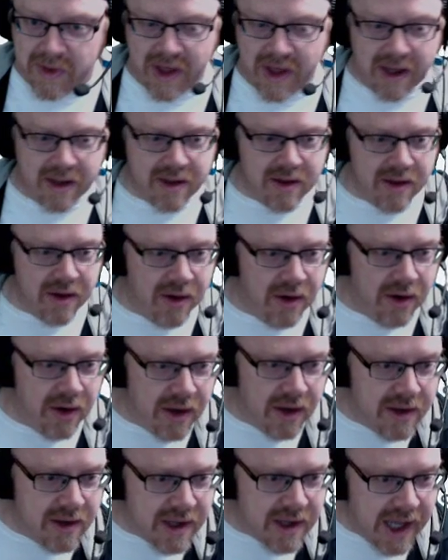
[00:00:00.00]
that's on a
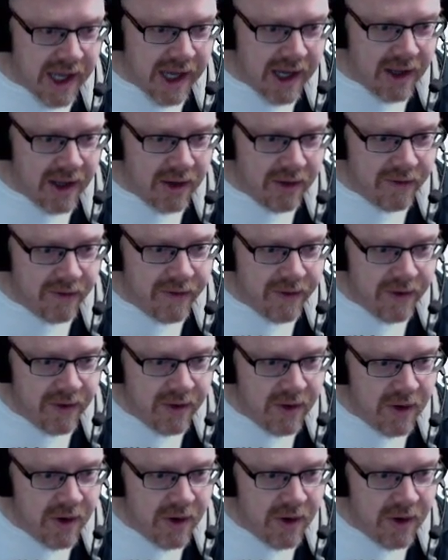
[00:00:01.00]
scale of